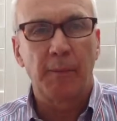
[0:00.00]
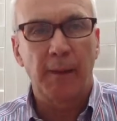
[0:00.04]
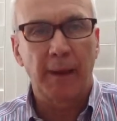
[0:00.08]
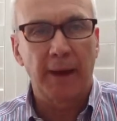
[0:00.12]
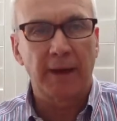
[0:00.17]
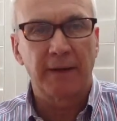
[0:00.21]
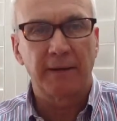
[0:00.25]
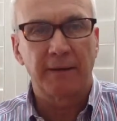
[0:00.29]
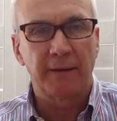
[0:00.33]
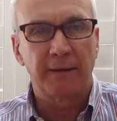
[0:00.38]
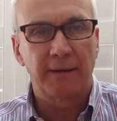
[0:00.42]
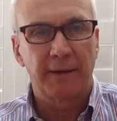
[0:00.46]

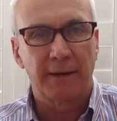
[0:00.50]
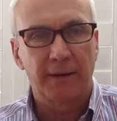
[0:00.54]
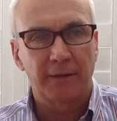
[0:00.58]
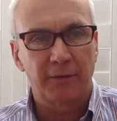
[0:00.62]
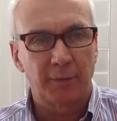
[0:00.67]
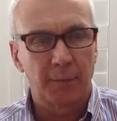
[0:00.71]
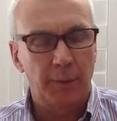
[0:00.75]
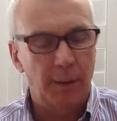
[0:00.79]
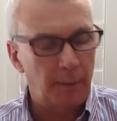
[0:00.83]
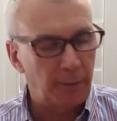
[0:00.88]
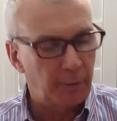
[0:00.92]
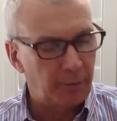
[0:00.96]
men as
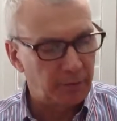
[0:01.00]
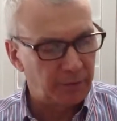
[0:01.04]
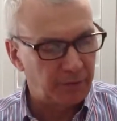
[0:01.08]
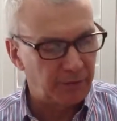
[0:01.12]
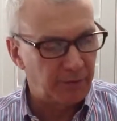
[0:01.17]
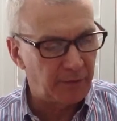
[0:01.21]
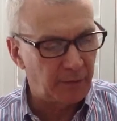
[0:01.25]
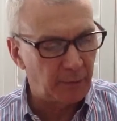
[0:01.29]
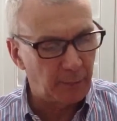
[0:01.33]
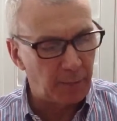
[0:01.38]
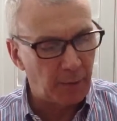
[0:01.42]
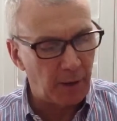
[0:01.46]
members
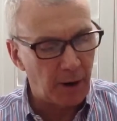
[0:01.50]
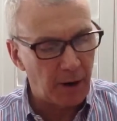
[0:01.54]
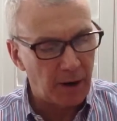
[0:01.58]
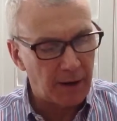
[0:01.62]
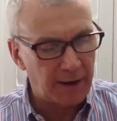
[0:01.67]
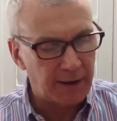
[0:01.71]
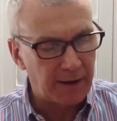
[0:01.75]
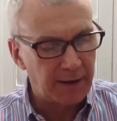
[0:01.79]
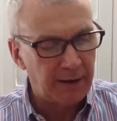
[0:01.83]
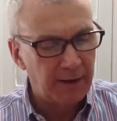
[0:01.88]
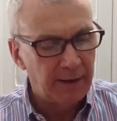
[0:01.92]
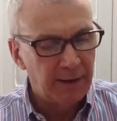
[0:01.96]
of the
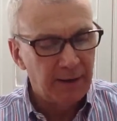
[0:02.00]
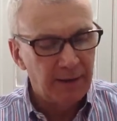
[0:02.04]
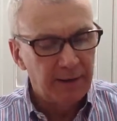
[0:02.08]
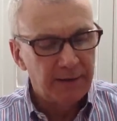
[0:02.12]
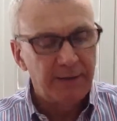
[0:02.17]
party.